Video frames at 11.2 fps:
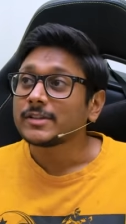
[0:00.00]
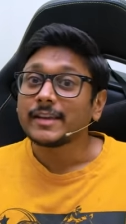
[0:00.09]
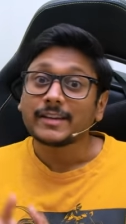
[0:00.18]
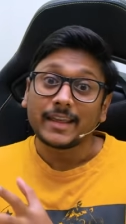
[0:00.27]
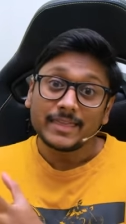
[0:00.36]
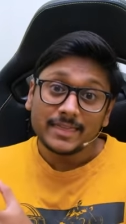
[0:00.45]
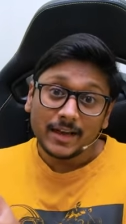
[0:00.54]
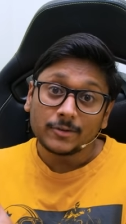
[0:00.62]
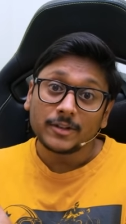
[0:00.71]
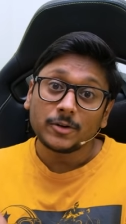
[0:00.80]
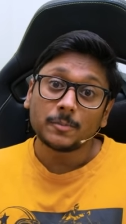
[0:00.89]
like
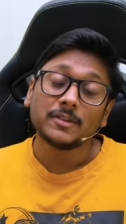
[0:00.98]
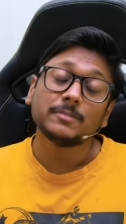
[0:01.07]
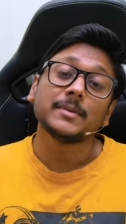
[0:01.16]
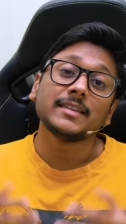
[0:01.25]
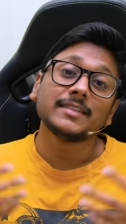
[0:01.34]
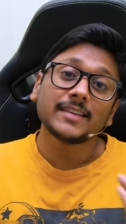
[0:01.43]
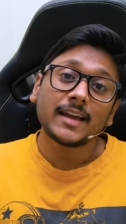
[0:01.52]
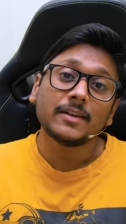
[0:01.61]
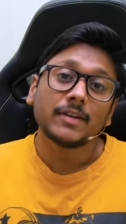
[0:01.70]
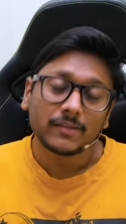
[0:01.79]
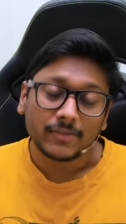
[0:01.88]
10,000 rupees PCI
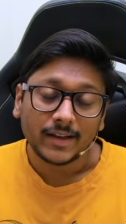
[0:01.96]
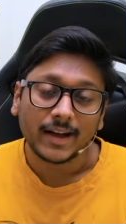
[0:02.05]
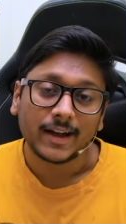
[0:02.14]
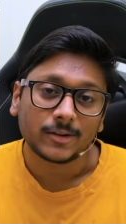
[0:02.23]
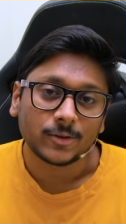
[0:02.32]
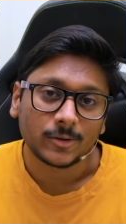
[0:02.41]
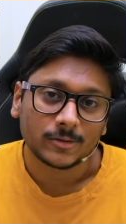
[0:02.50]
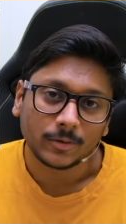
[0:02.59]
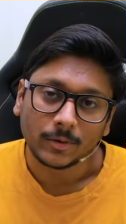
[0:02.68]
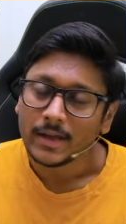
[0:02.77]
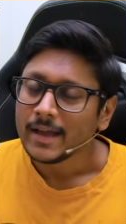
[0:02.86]
Wi-Fi cards also.